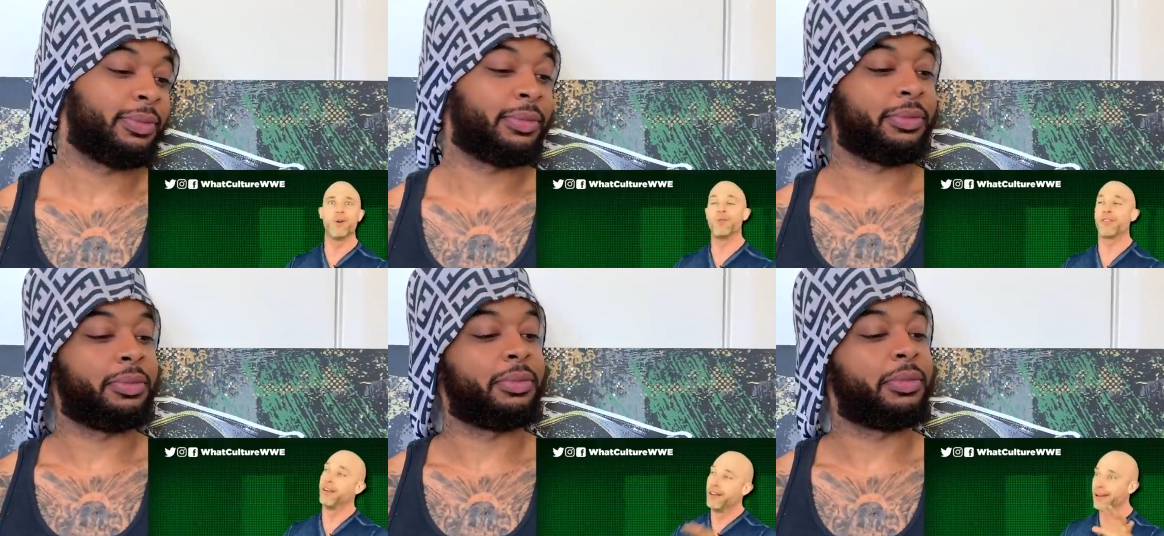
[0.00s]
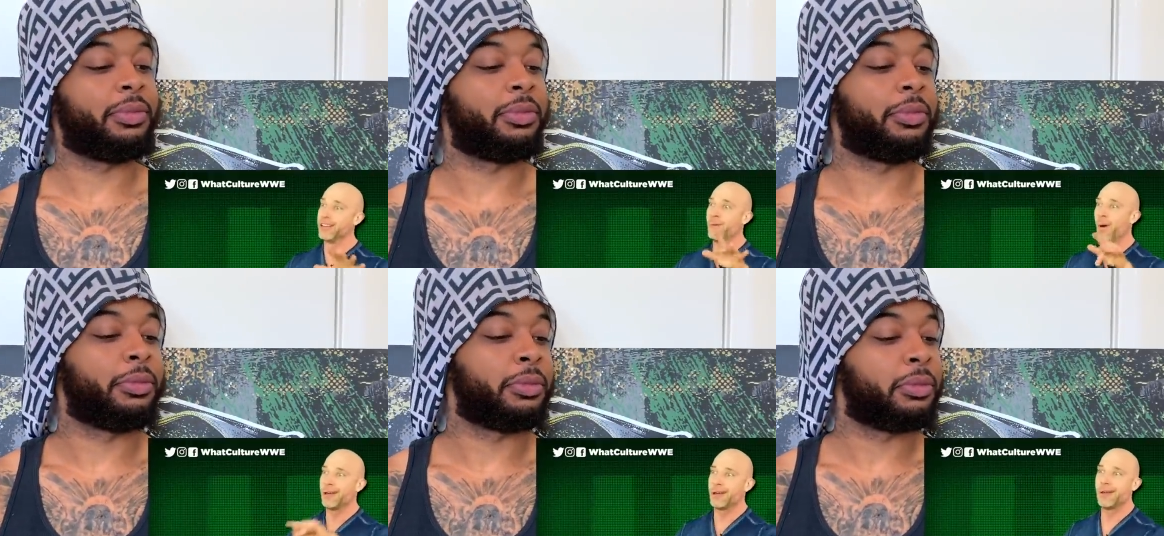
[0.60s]
Speaker 1: the roof.
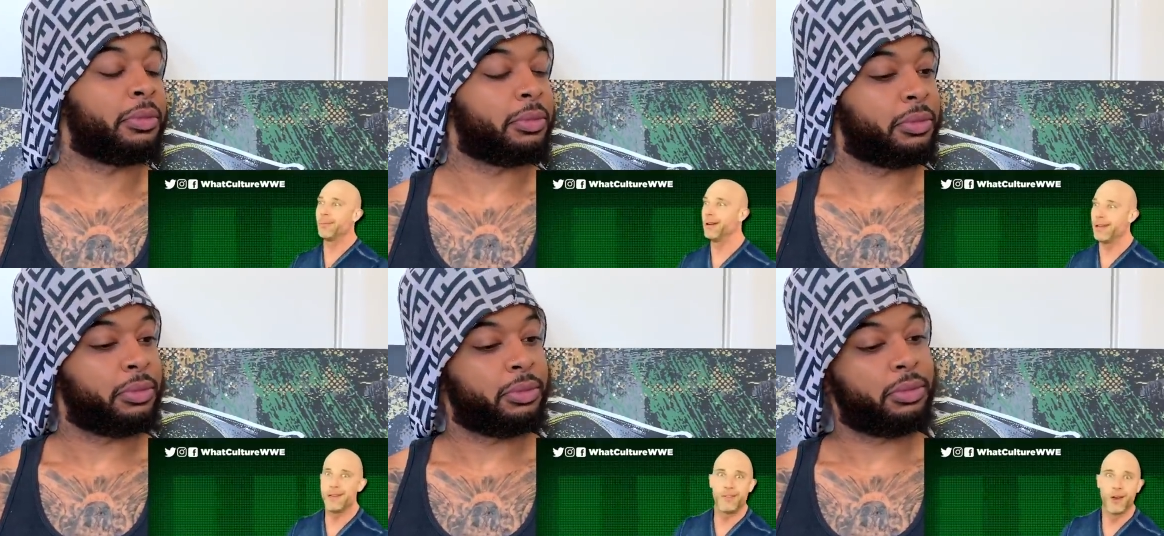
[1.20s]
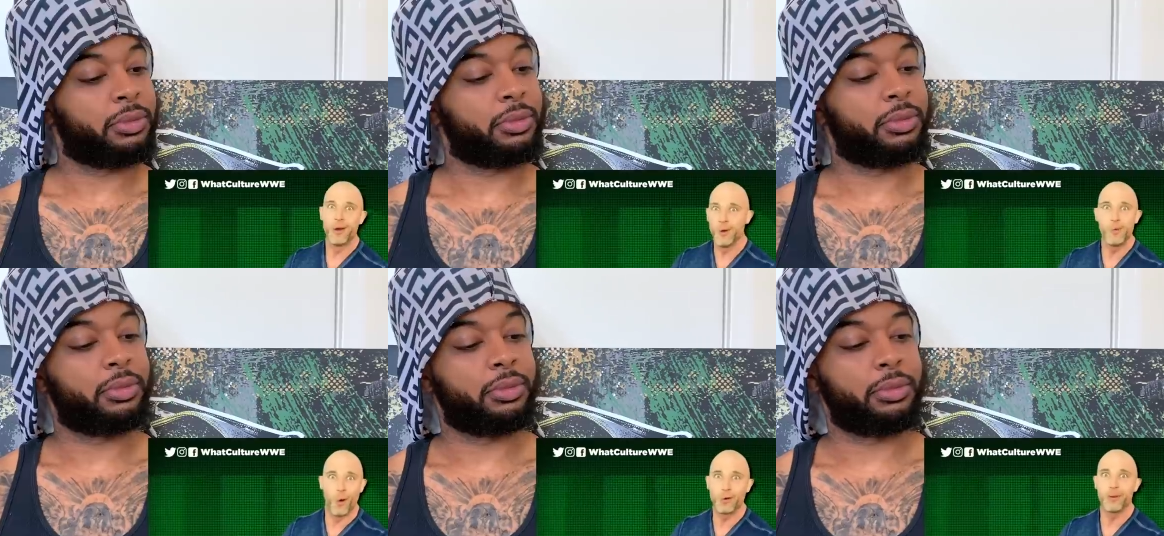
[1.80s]
You ain't gonna believe
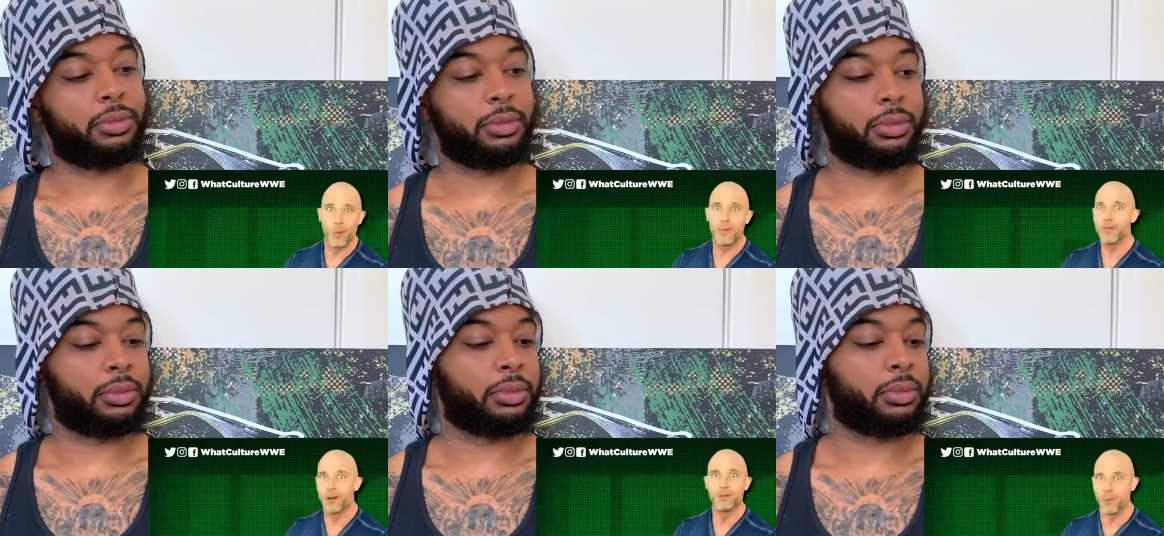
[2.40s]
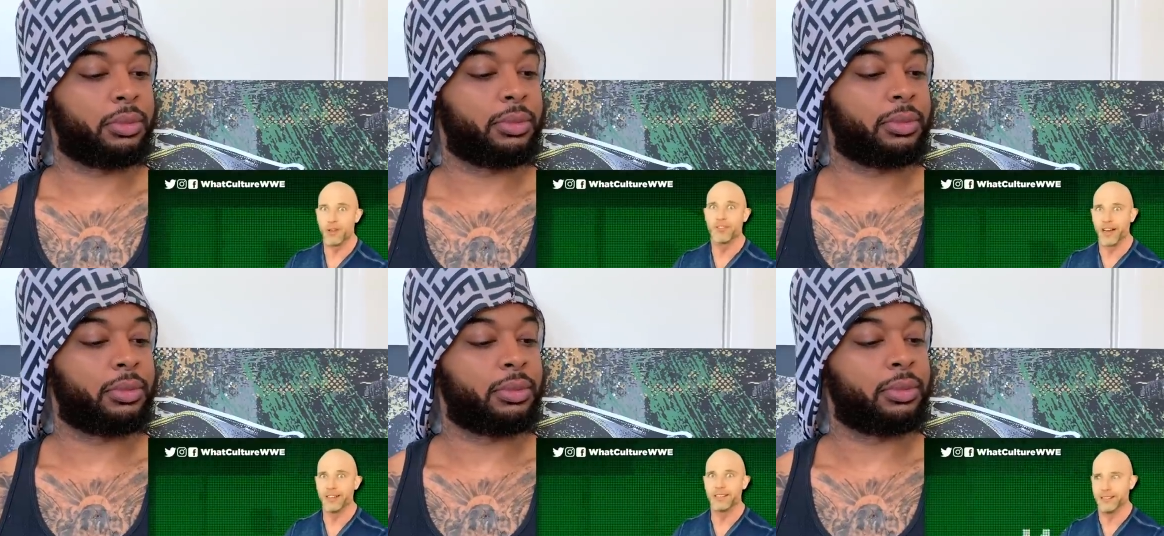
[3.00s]
who walked away with those
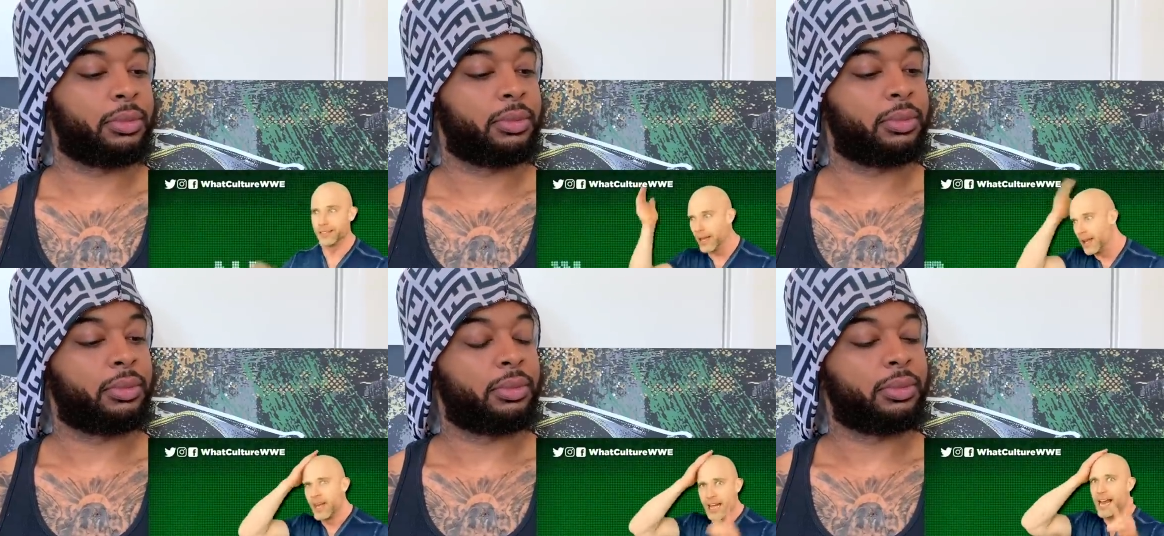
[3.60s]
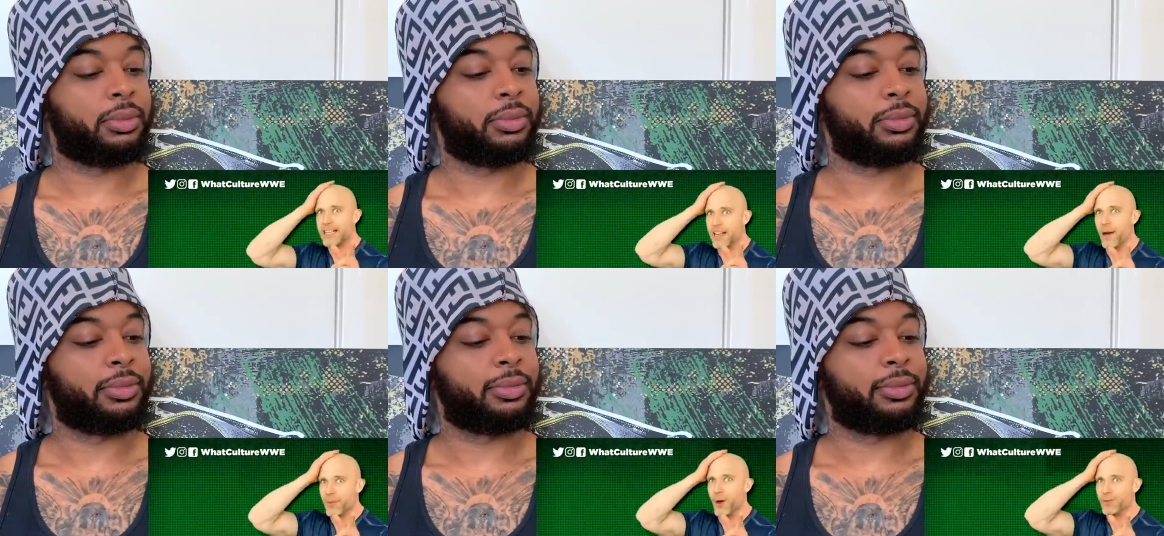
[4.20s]
Let's
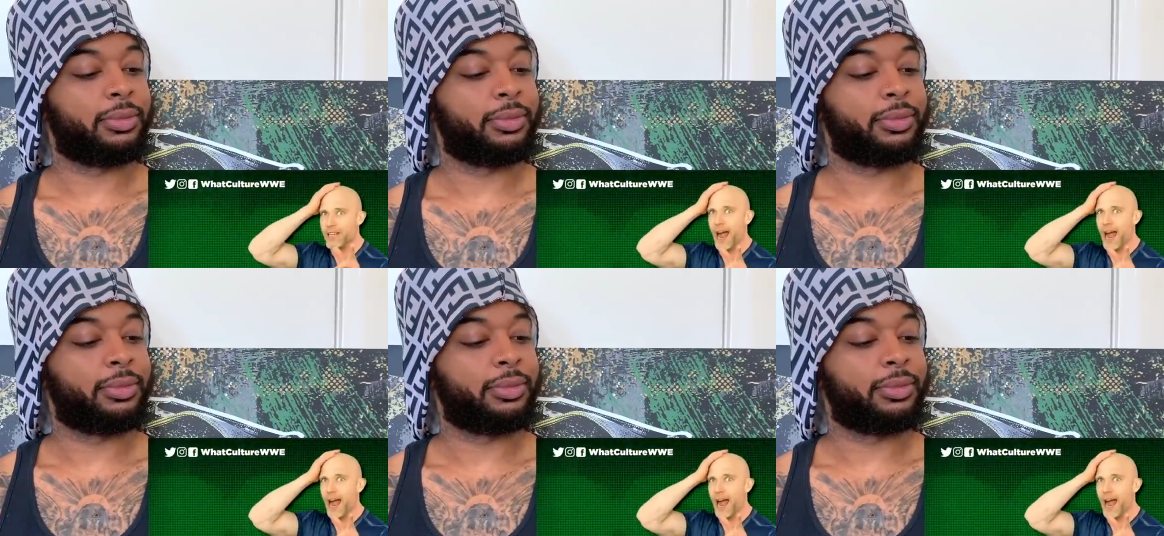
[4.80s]
up those